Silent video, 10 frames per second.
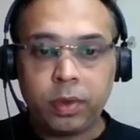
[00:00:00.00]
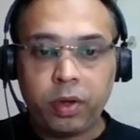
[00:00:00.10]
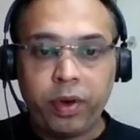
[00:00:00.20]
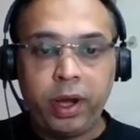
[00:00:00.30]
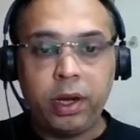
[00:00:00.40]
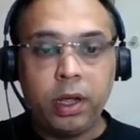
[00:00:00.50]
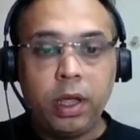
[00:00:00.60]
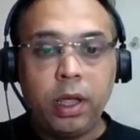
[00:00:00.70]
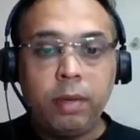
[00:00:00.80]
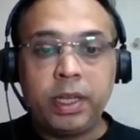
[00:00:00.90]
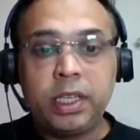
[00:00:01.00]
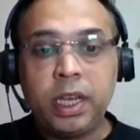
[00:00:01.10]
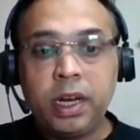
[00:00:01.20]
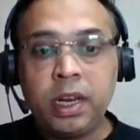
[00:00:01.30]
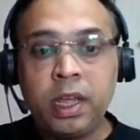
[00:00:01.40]
right? My
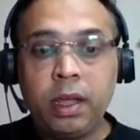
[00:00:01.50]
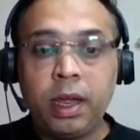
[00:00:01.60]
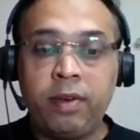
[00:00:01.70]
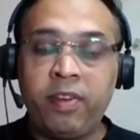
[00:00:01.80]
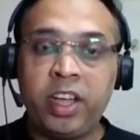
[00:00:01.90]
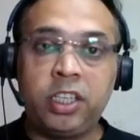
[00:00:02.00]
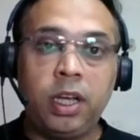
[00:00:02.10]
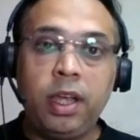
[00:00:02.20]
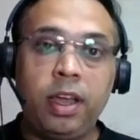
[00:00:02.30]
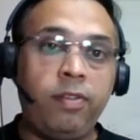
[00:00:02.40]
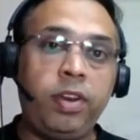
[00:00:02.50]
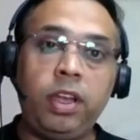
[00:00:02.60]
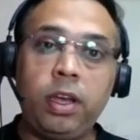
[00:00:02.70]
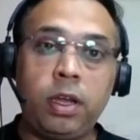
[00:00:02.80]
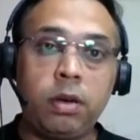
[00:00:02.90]
salary and wage
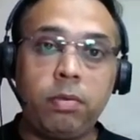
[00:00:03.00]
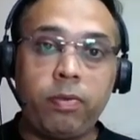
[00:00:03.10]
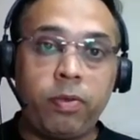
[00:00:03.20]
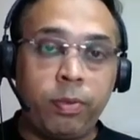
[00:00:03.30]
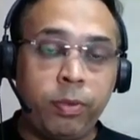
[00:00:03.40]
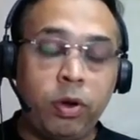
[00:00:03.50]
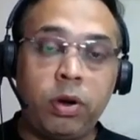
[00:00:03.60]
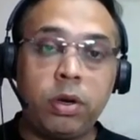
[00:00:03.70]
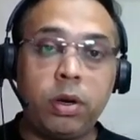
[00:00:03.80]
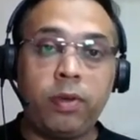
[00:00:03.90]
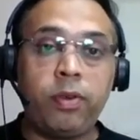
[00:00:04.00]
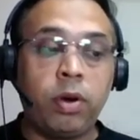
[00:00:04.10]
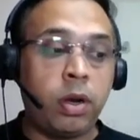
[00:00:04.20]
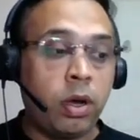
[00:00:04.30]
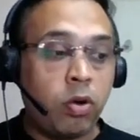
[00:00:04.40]
every year from if
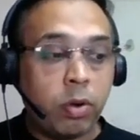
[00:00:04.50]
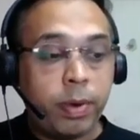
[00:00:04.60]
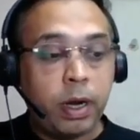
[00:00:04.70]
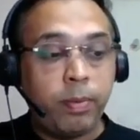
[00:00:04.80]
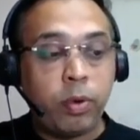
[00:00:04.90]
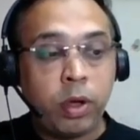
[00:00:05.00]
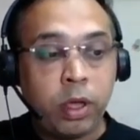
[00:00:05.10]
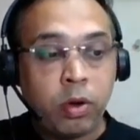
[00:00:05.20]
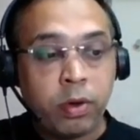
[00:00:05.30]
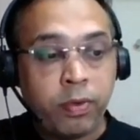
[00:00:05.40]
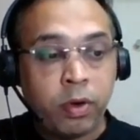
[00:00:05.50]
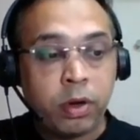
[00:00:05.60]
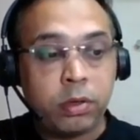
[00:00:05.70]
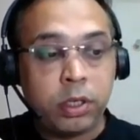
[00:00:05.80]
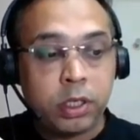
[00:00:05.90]
you are a corporate employee or if you
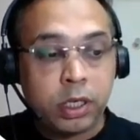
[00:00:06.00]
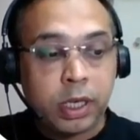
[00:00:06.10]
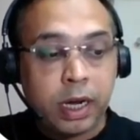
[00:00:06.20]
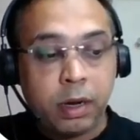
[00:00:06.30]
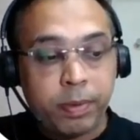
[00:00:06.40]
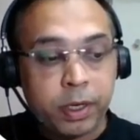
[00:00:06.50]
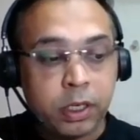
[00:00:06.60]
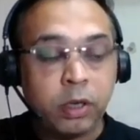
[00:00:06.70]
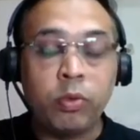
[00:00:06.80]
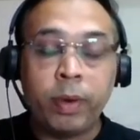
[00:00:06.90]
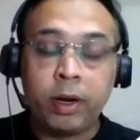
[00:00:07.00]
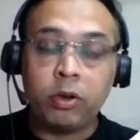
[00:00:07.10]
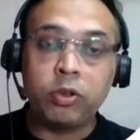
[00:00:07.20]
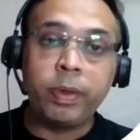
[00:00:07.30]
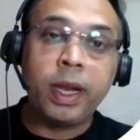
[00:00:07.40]
are just a salaried person, you might
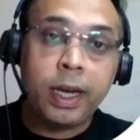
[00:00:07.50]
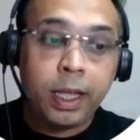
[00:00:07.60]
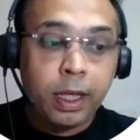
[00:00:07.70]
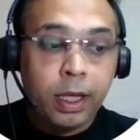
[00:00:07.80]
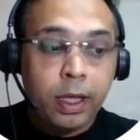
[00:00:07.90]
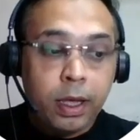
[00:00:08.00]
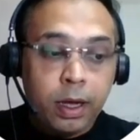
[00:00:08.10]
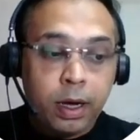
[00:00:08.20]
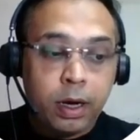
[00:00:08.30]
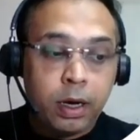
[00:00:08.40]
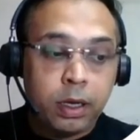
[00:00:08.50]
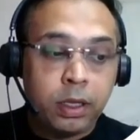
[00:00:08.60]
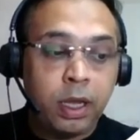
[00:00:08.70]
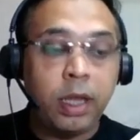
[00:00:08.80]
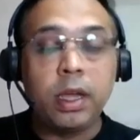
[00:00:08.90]
also be getting
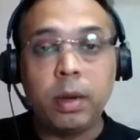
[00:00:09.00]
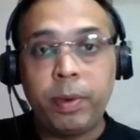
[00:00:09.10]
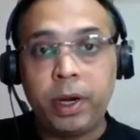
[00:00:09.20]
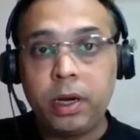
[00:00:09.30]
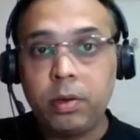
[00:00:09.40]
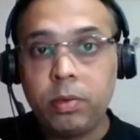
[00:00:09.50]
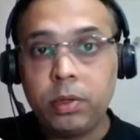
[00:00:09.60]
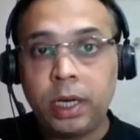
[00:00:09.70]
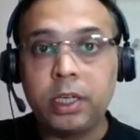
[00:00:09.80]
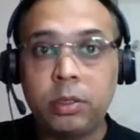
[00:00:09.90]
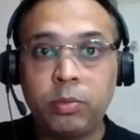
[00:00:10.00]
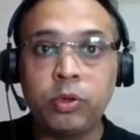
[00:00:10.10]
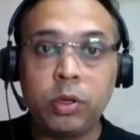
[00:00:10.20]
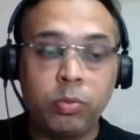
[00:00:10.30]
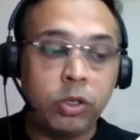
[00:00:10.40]
the increment. That is
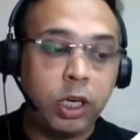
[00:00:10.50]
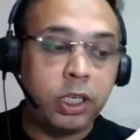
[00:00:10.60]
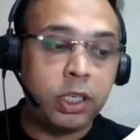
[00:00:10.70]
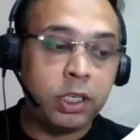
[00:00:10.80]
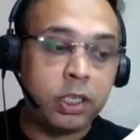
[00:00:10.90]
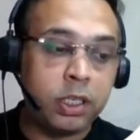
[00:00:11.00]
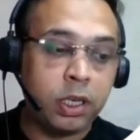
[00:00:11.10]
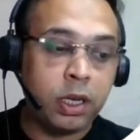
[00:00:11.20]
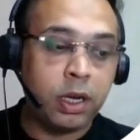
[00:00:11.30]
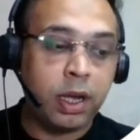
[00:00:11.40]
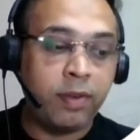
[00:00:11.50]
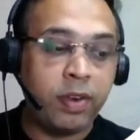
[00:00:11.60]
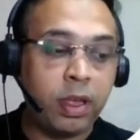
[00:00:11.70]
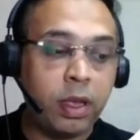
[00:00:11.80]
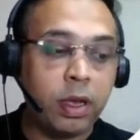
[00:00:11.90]
mostly it's
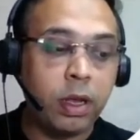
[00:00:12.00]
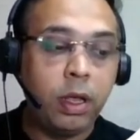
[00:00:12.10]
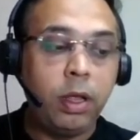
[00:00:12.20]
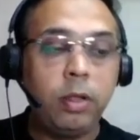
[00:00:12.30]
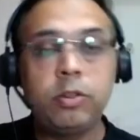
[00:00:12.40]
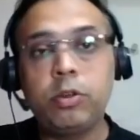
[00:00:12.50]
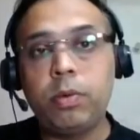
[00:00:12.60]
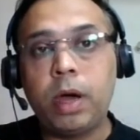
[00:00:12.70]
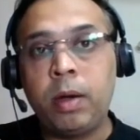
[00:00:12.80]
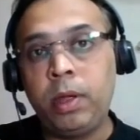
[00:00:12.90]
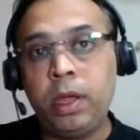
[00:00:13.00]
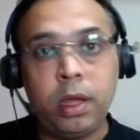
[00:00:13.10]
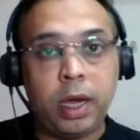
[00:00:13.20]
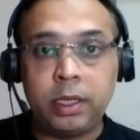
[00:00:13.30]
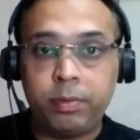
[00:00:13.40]
every year. So
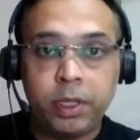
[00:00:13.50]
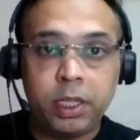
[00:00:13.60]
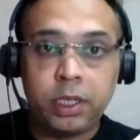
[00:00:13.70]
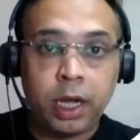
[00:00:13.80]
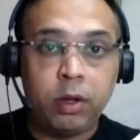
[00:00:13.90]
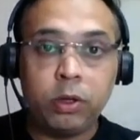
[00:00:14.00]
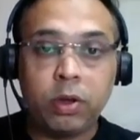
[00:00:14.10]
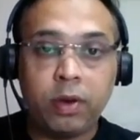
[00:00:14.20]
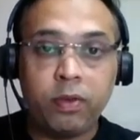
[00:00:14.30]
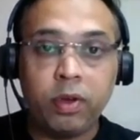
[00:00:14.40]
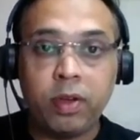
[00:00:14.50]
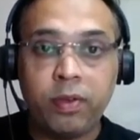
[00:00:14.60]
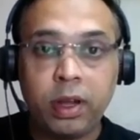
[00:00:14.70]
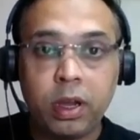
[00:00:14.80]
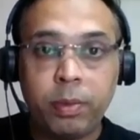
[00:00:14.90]
as a business, I also have to
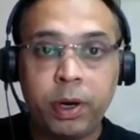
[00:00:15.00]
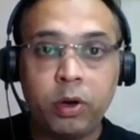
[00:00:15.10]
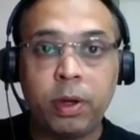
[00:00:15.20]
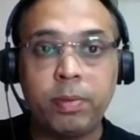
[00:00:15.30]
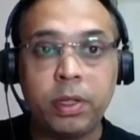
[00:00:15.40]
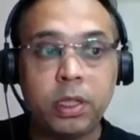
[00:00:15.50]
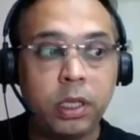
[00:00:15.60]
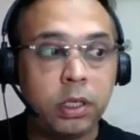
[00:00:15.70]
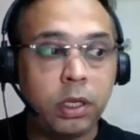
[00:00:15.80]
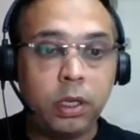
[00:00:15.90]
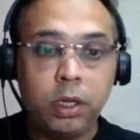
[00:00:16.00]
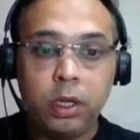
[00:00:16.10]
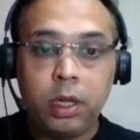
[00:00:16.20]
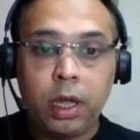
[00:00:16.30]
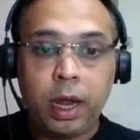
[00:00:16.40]
give increment to my business,
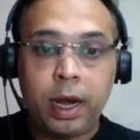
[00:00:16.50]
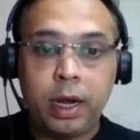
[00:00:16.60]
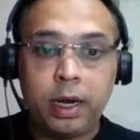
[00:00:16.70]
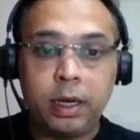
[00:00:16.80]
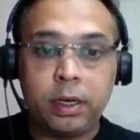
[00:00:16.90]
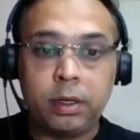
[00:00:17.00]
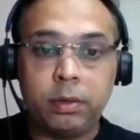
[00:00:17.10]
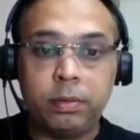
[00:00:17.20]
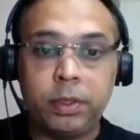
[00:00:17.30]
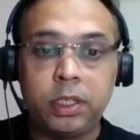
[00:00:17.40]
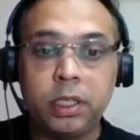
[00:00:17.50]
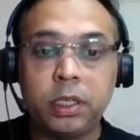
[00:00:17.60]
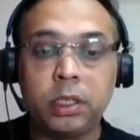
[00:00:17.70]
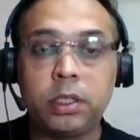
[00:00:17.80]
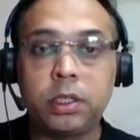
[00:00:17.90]
and this
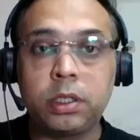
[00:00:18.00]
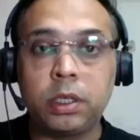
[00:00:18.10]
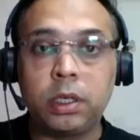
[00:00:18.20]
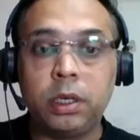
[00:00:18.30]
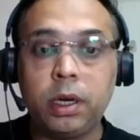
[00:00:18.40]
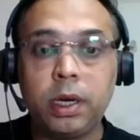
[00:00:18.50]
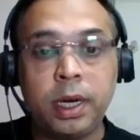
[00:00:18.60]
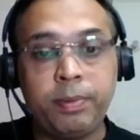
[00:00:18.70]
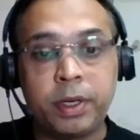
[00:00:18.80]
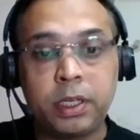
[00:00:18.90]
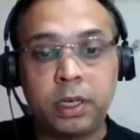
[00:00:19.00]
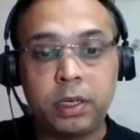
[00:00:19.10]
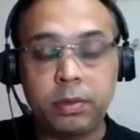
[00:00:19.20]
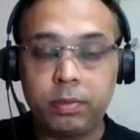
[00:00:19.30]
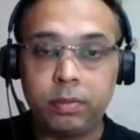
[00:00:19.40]
is
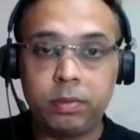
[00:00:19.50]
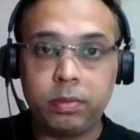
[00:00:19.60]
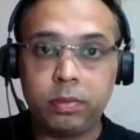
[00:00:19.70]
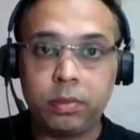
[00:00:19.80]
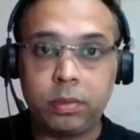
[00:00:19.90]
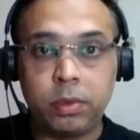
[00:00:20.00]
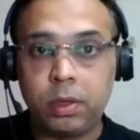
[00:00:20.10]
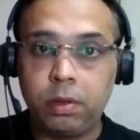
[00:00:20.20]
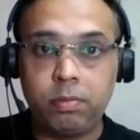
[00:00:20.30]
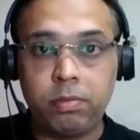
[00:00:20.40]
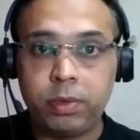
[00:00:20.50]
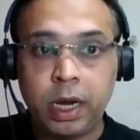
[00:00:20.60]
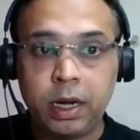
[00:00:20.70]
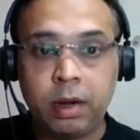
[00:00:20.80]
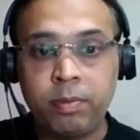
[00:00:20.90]
10%
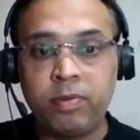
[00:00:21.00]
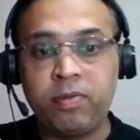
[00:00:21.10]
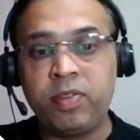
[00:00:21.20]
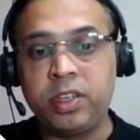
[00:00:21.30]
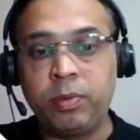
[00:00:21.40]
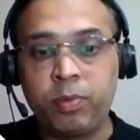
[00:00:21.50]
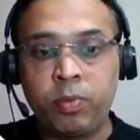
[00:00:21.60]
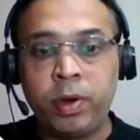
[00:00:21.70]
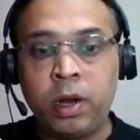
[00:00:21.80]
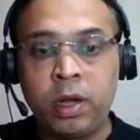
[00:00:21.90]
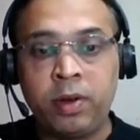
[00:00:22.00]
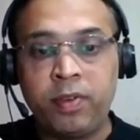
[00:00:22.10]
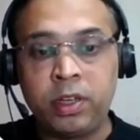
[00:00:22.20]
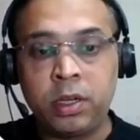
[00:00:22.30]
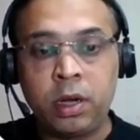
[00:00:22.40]
salary and wage improvement
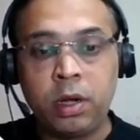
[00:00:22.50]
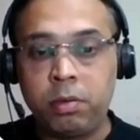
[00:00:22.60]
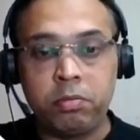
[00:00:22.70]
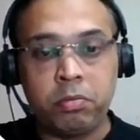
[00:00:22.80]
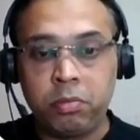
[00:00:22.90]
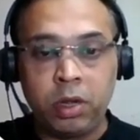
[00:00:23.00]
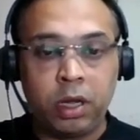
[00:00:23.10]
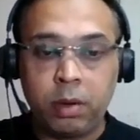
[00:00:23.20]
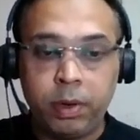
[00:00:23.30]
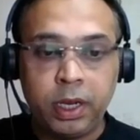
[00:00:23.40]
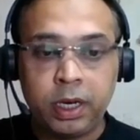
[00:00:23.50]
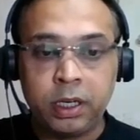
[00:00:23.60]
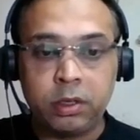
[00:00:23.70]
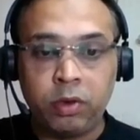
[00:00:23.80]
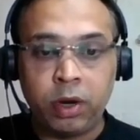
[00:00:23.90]
inflation increment
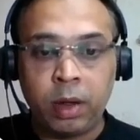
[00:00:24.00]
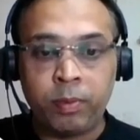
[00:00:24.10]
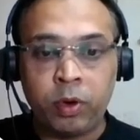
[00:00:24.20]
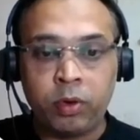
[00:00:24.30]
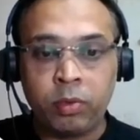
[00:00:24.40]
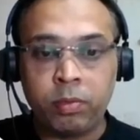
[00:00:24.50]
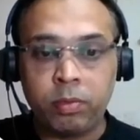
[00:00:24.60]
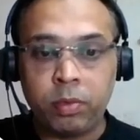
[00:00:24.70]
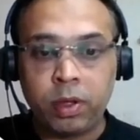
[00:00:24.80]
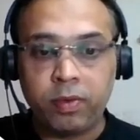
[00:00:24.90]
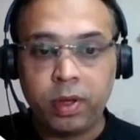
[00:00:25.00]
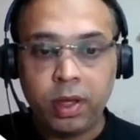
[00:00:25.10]
that is good I'm going to give.